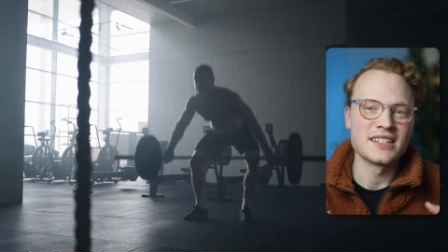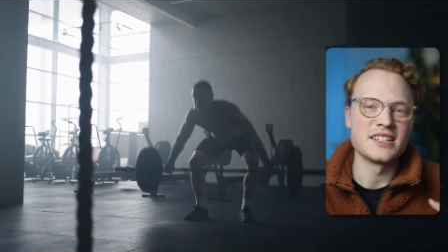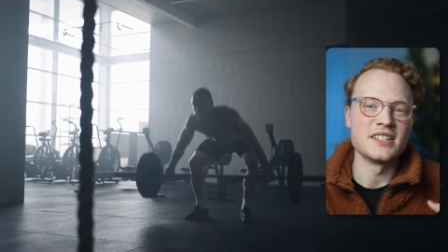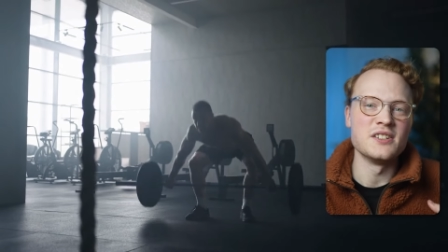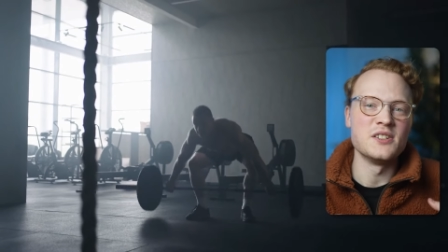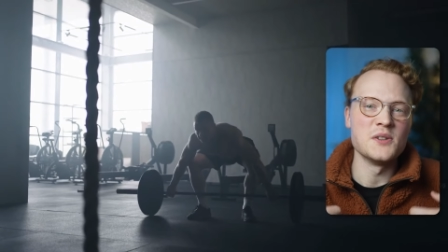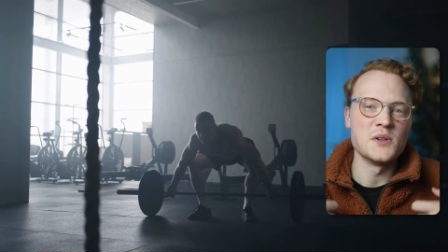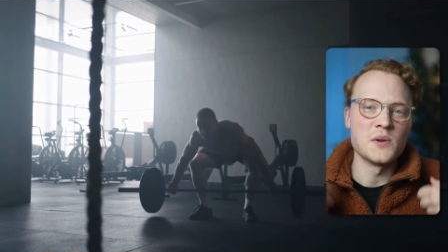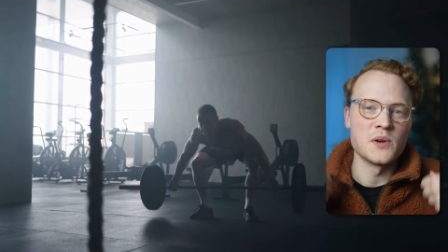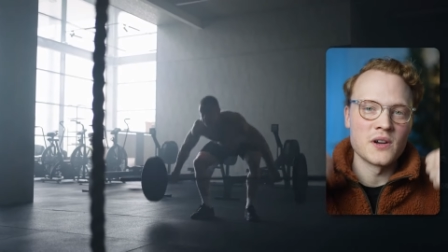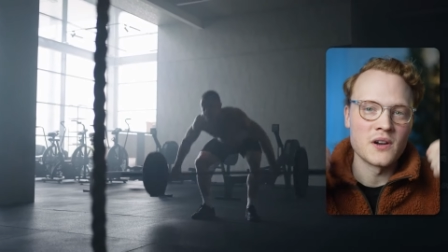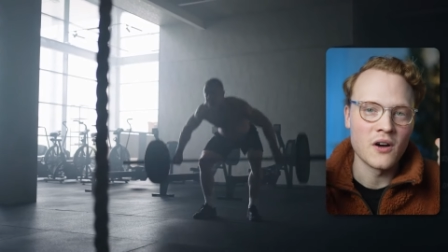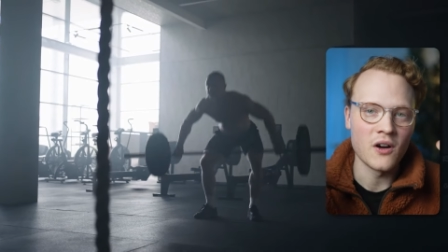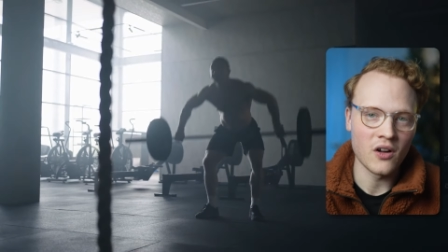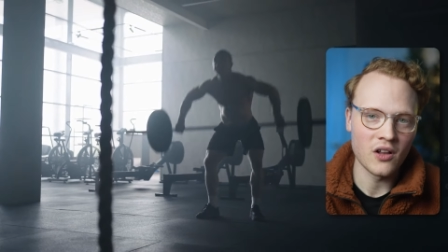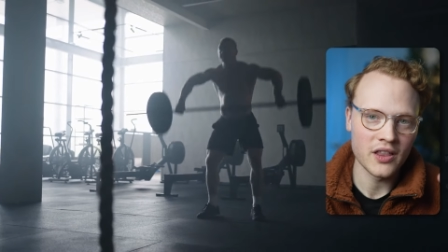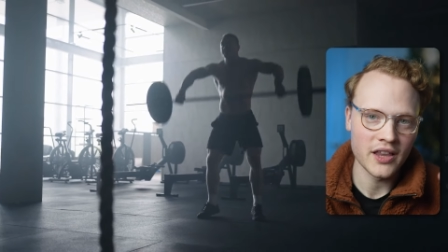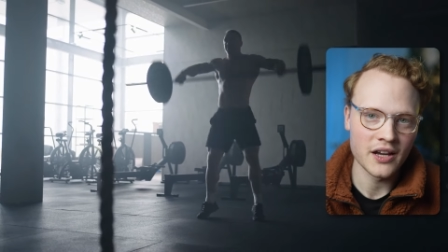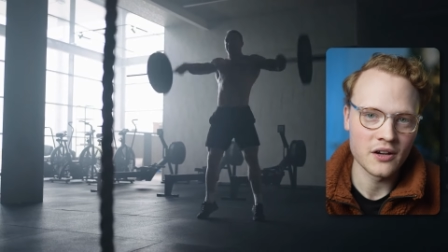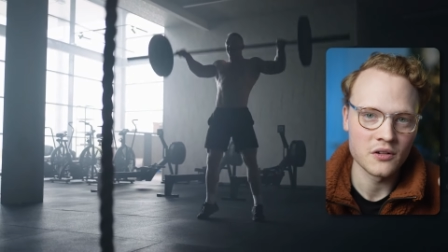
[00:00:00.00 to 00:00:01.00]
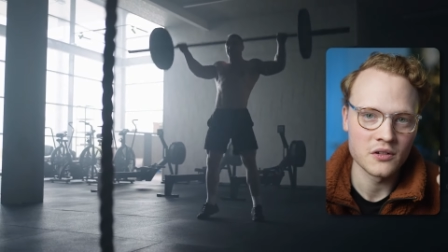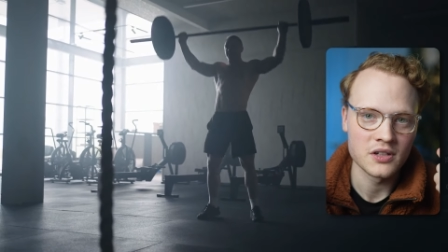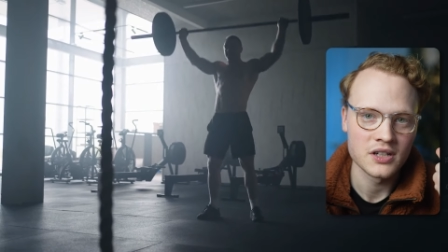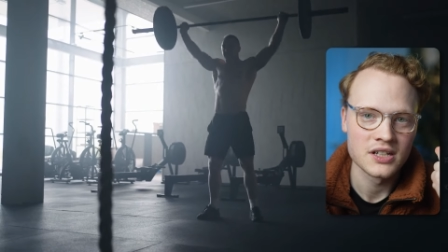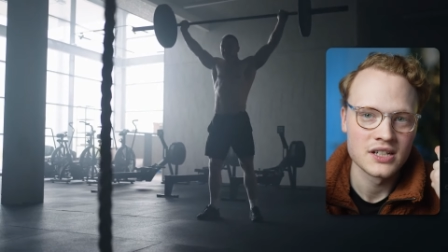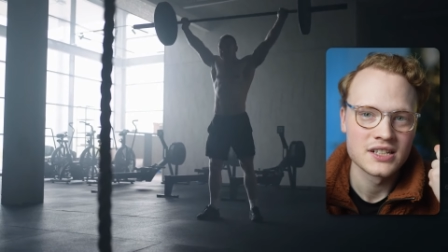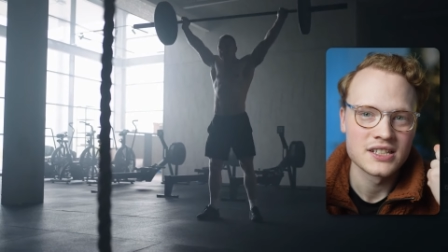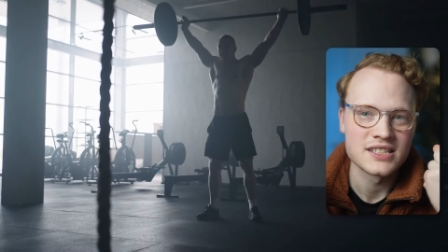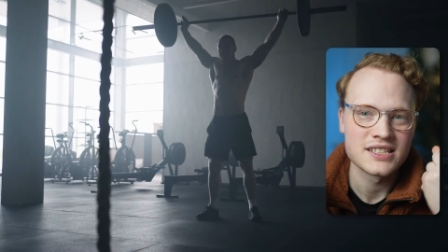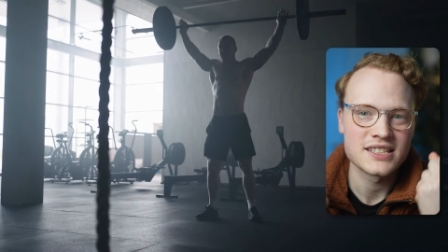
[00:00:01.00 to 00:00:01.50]
to do an all out,
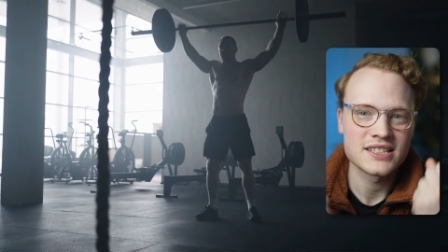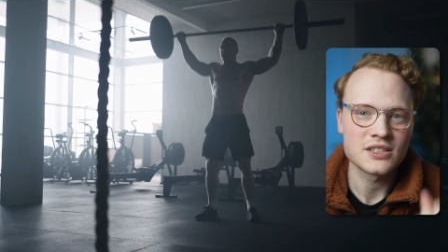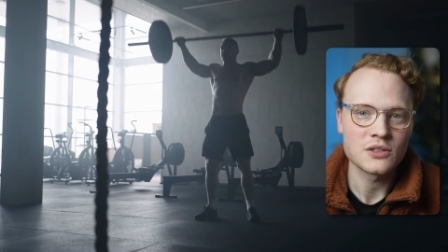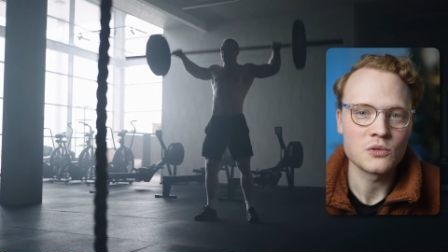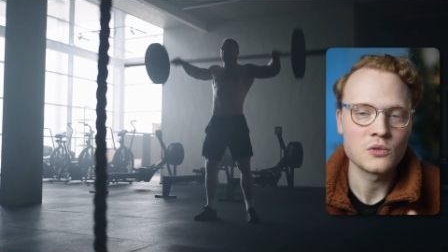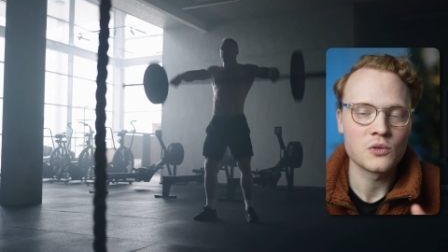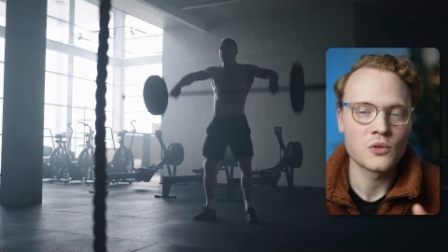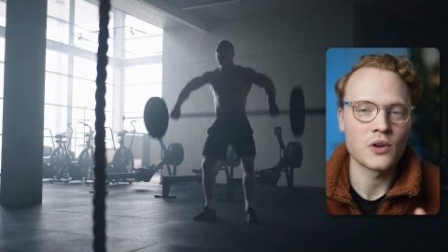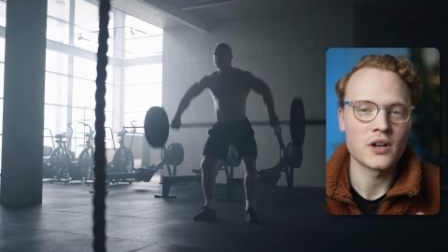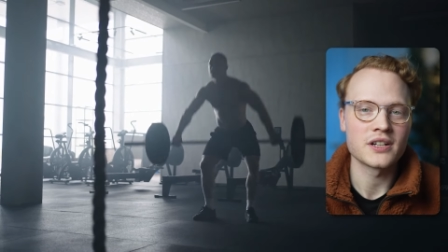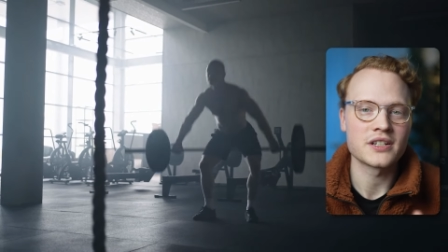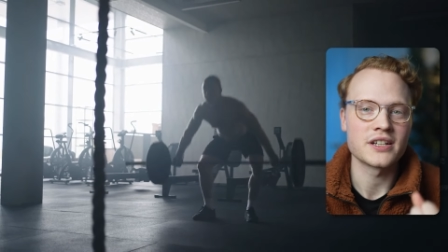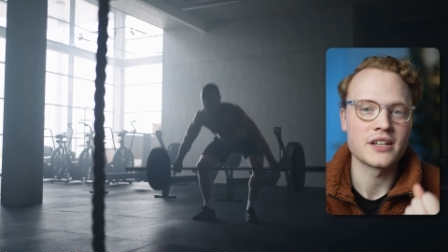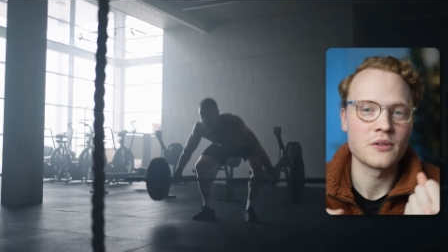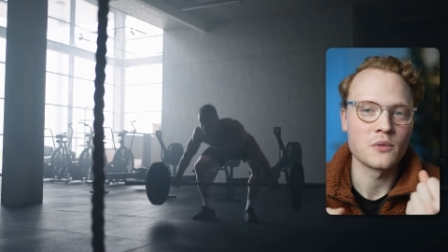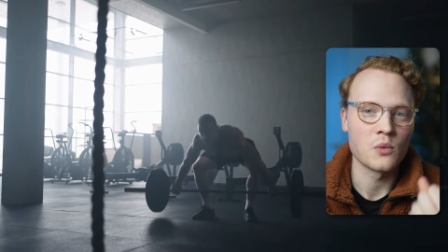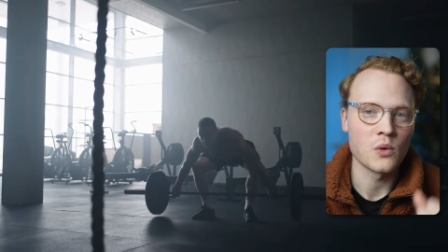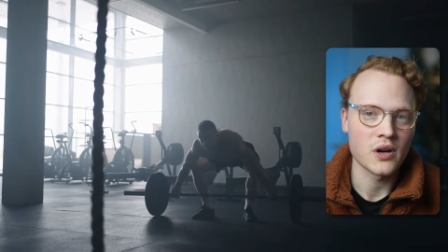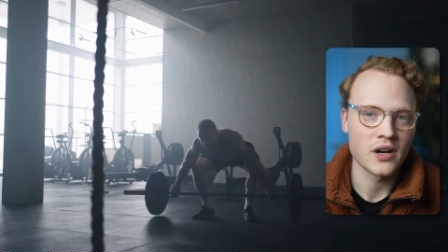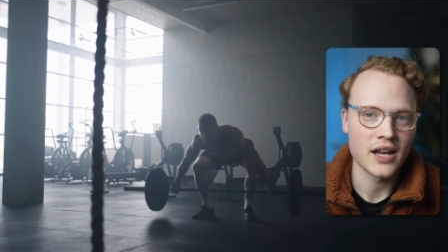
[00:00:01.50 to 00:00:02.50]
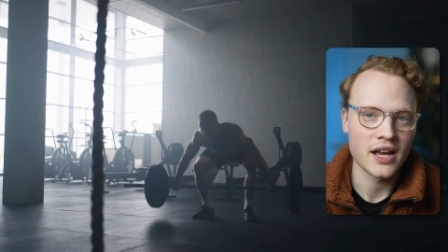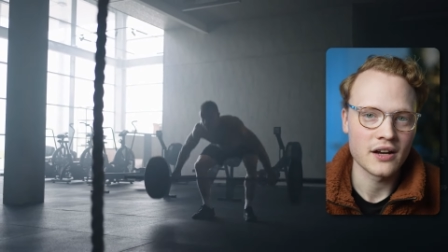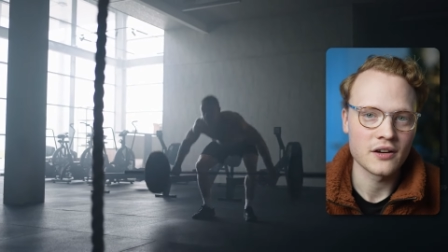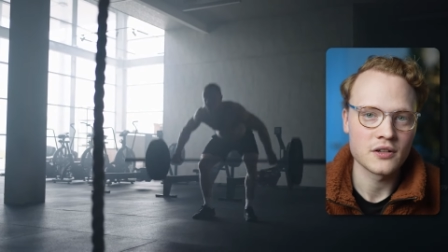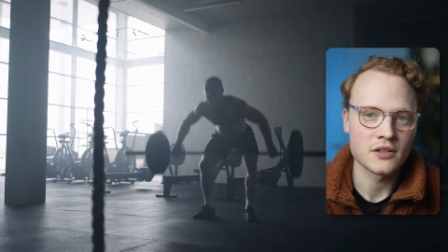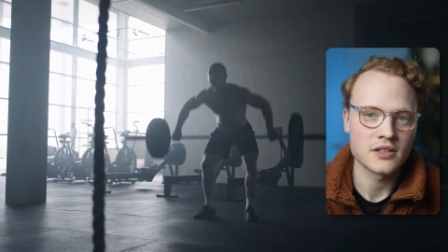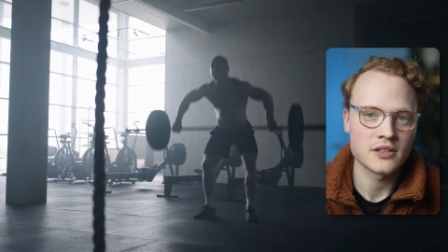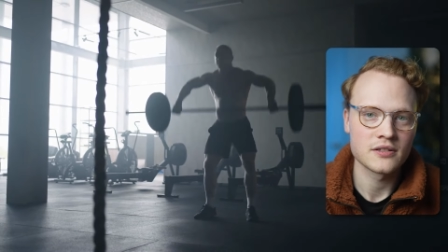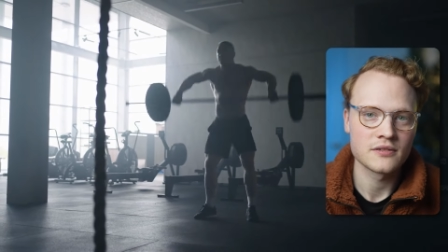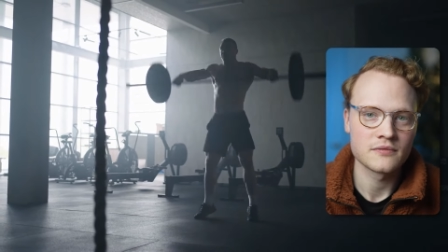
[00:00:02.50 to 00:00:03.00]
soul crushing
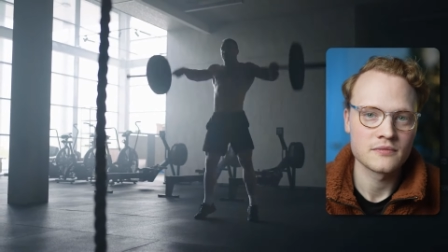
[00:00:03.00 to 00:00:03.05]
workout